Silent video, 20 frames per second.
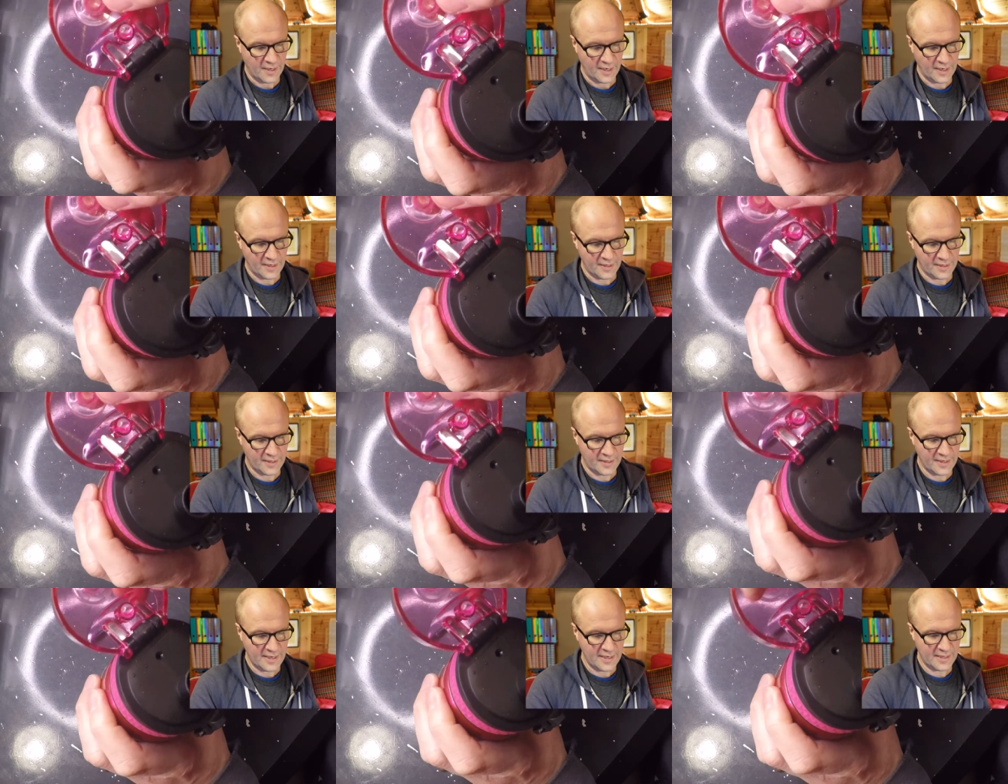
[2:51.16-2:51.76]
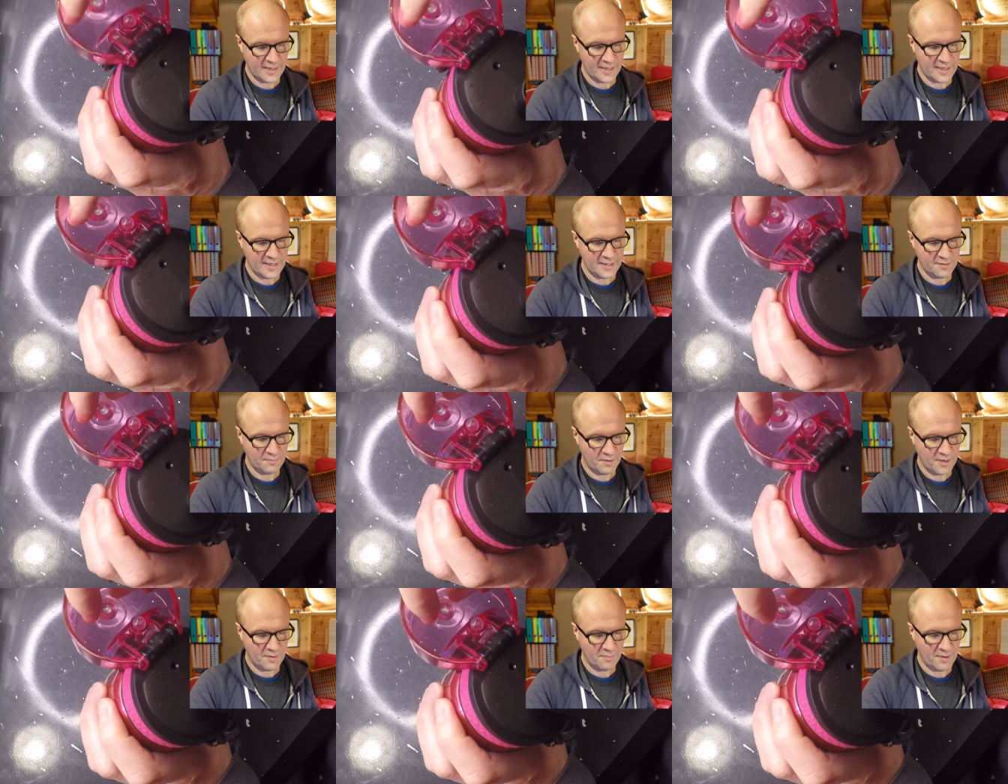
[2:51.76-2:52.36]
And I think these
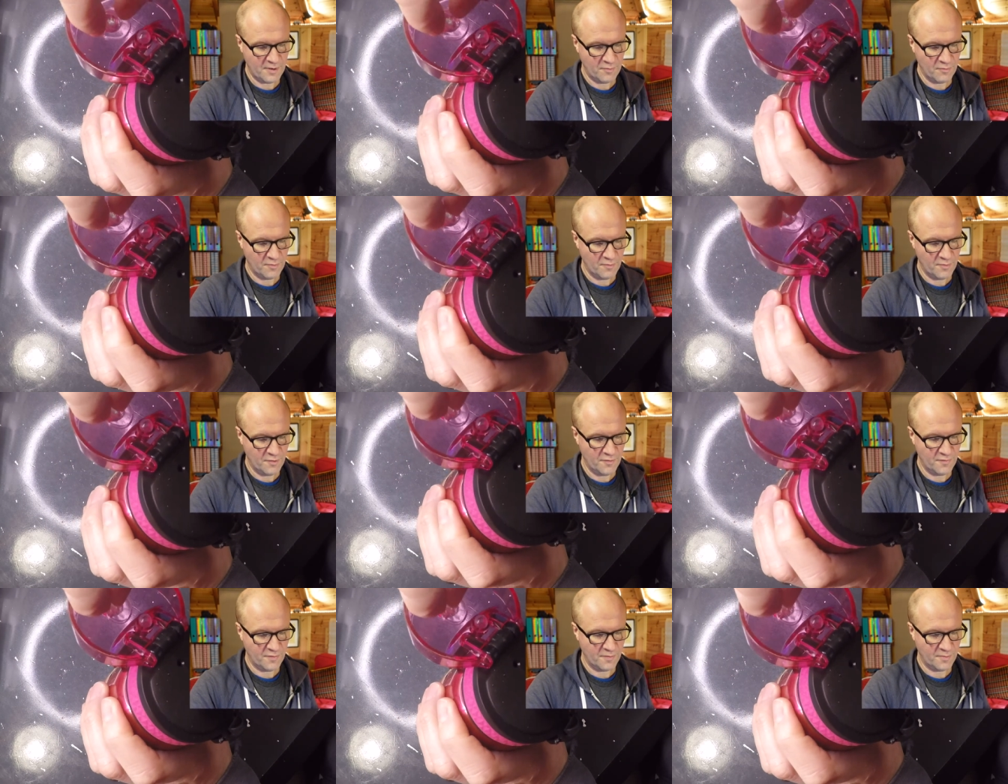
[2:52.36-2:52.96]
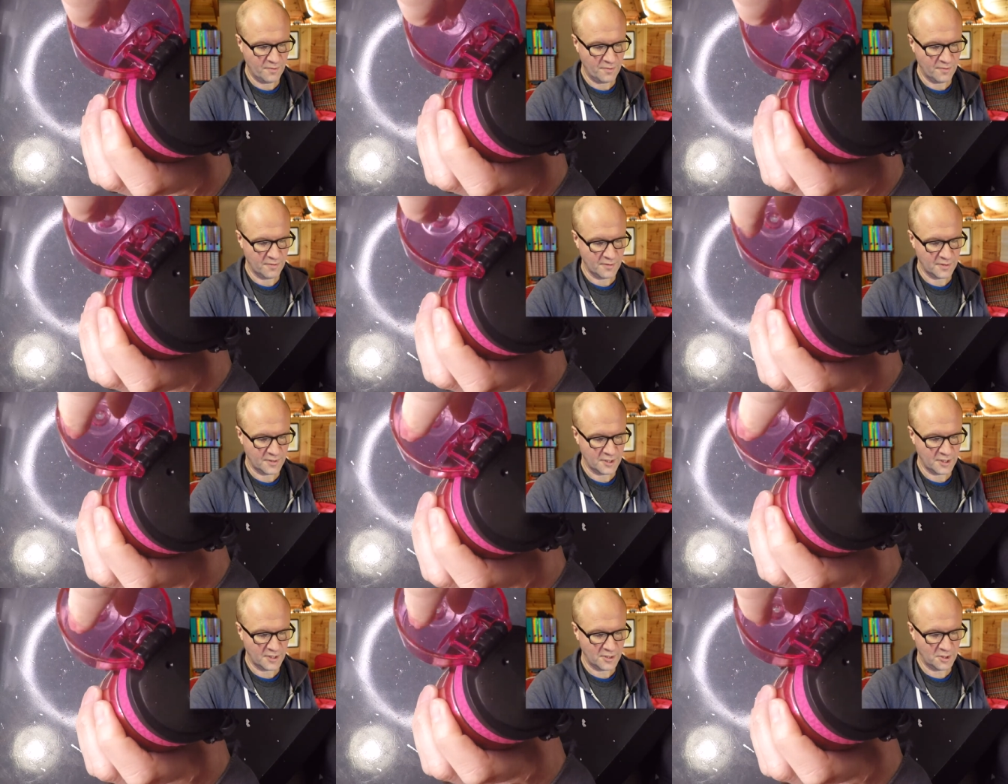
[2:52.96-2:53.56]
might be removable.
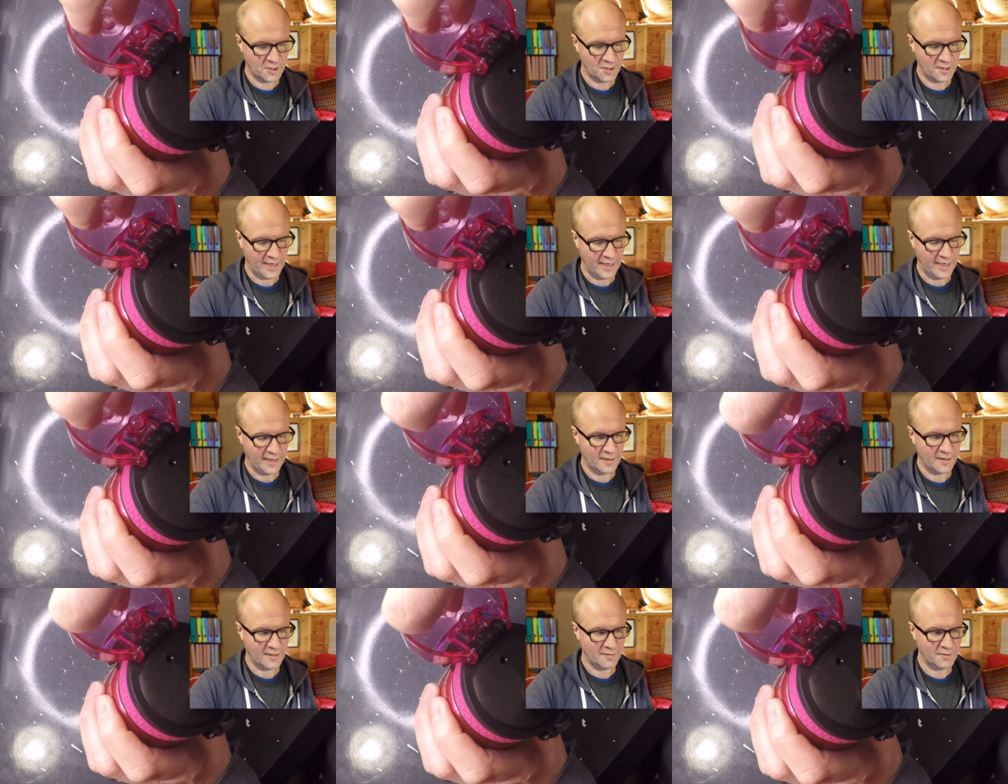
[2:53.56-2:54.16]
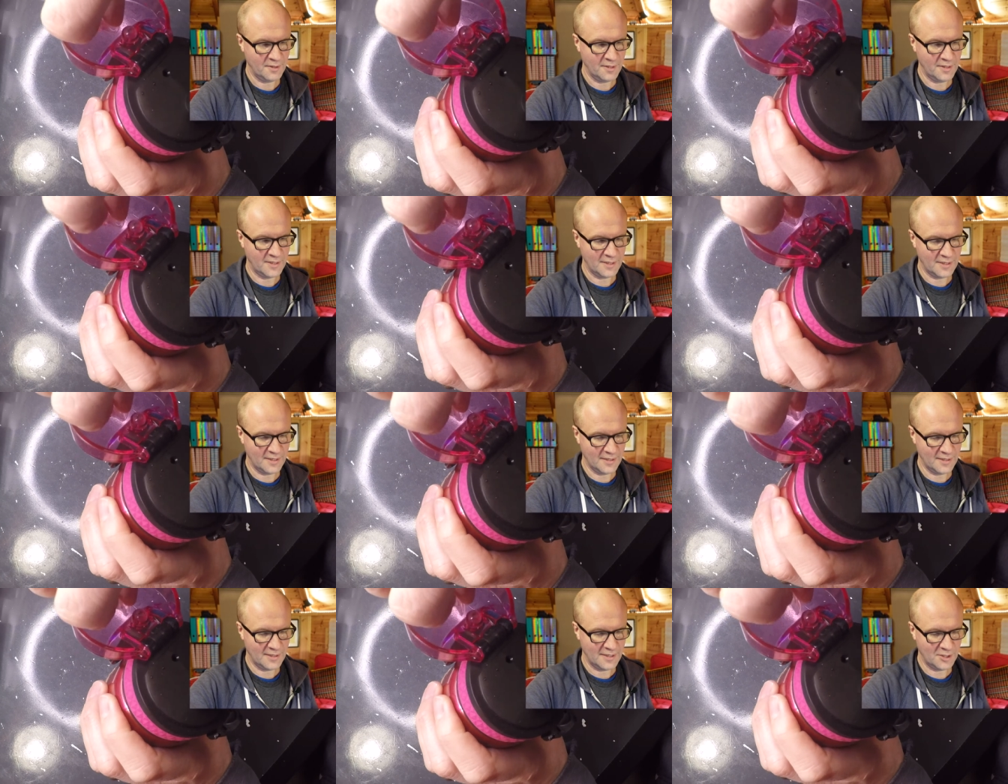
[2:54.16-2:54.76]
Should I try it? I'm
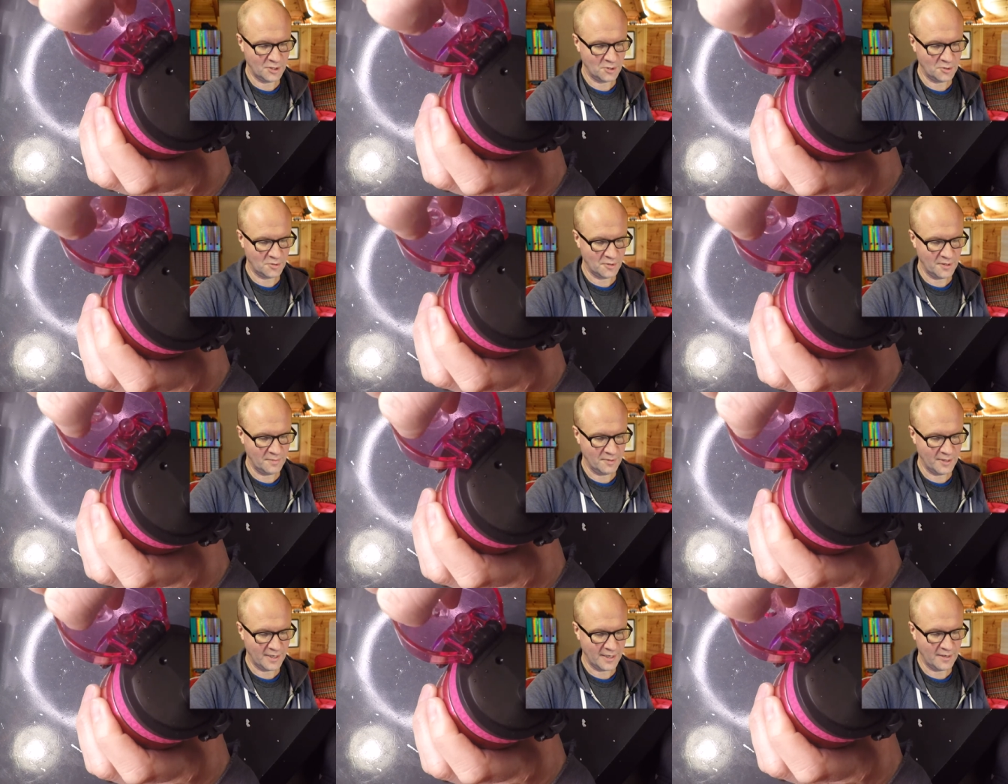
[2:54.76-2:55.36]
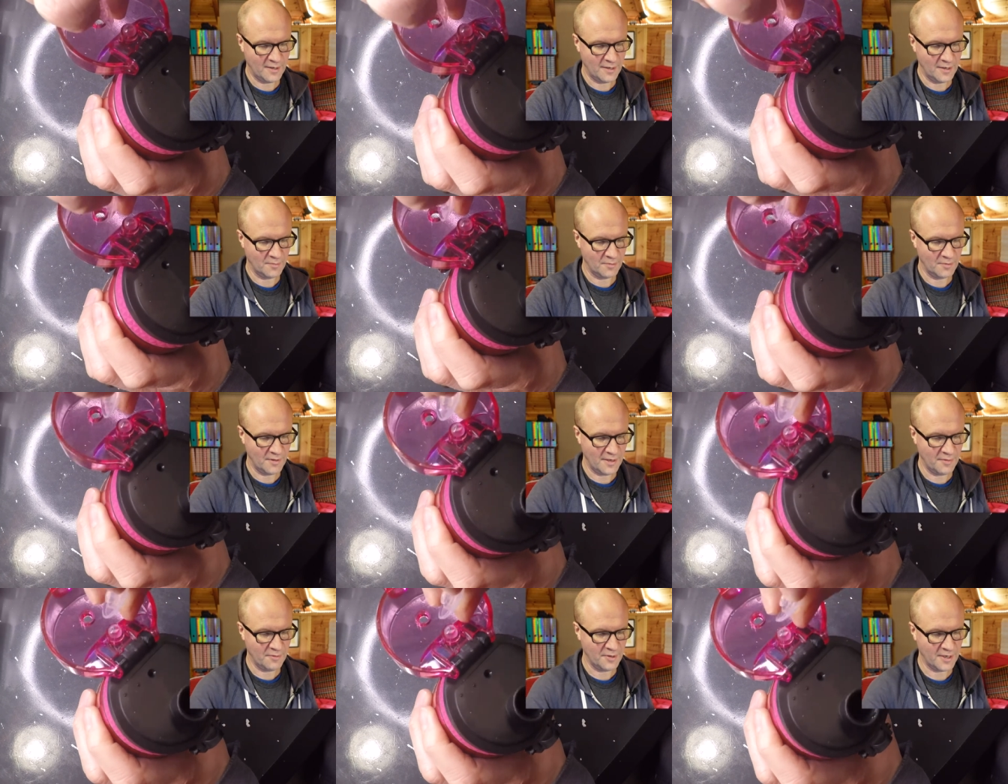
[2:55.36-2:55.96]
gonna destroy my cup.
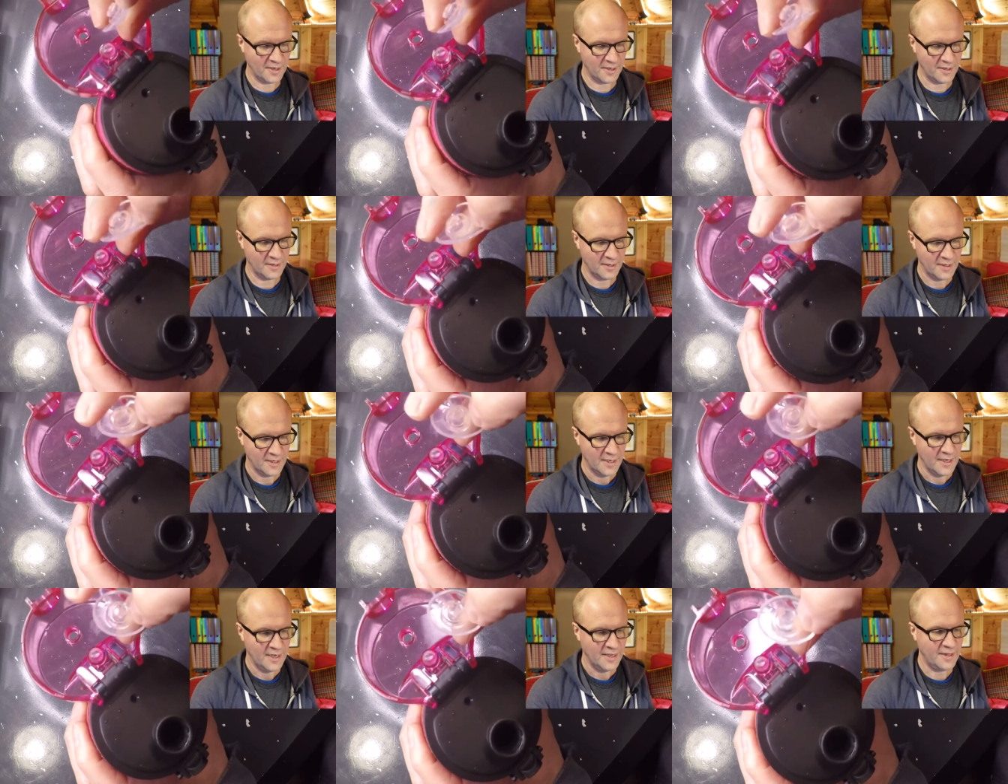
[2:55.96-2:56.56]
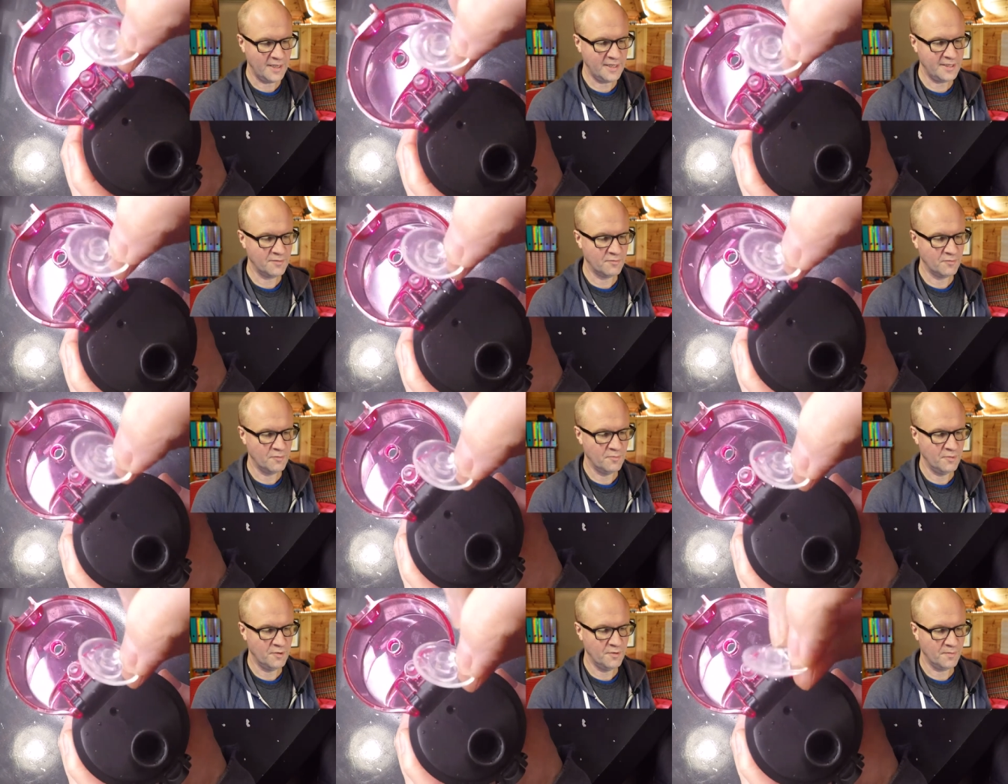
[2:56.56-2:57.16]
There we go. These are
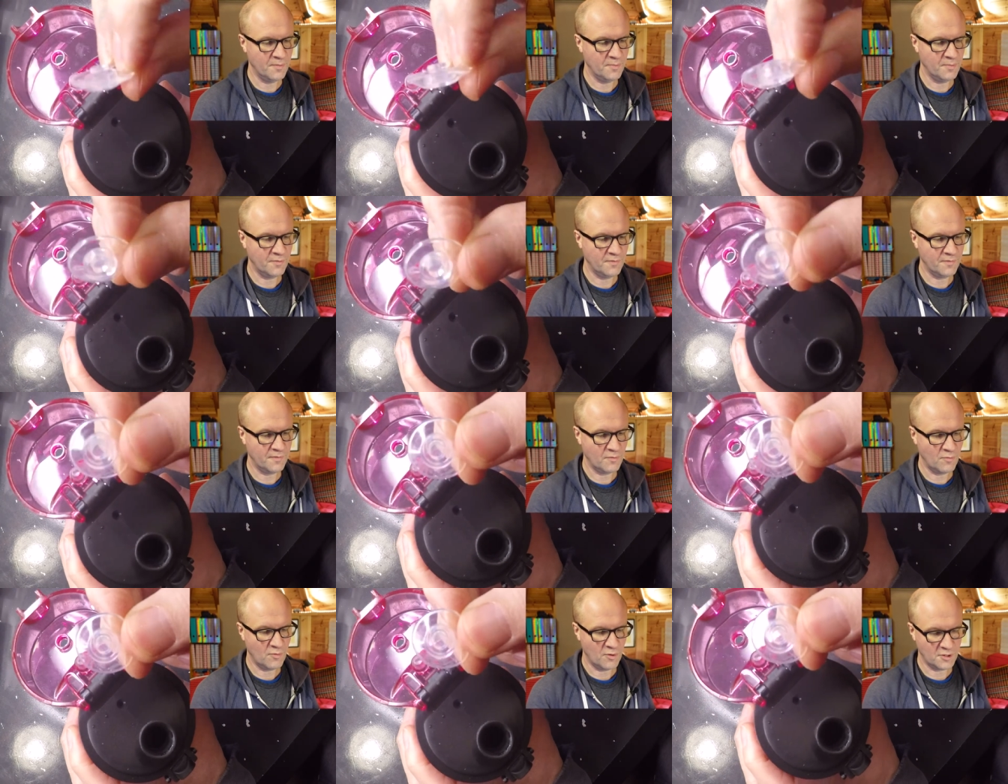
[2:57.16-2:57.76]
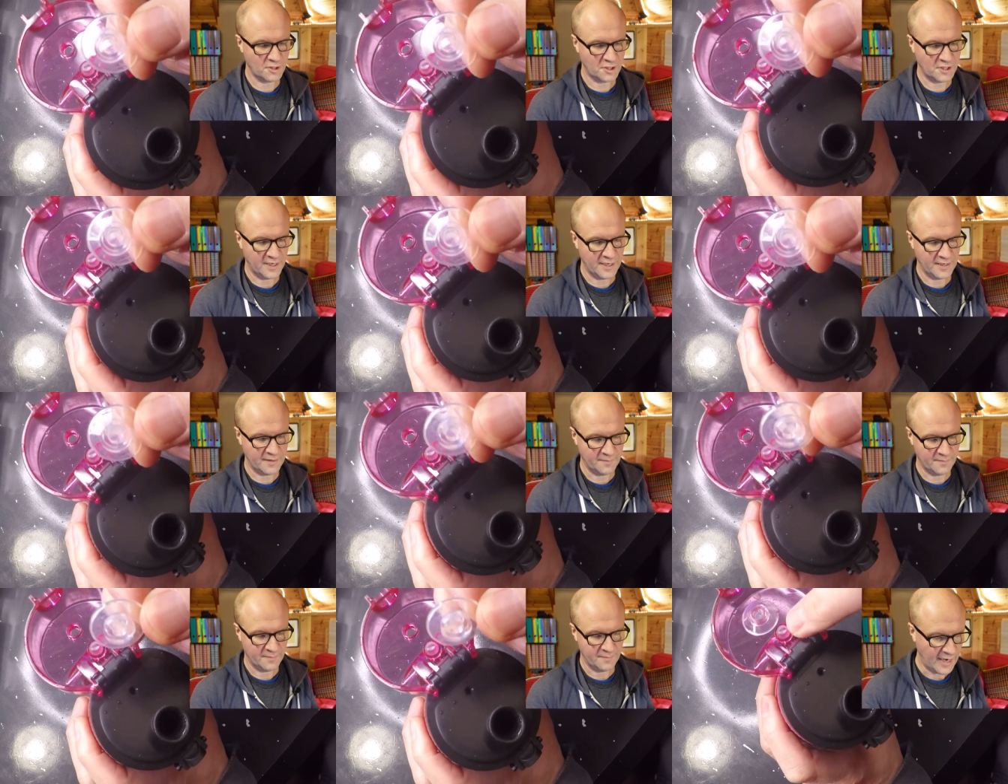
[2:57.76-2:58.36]
removable for washing.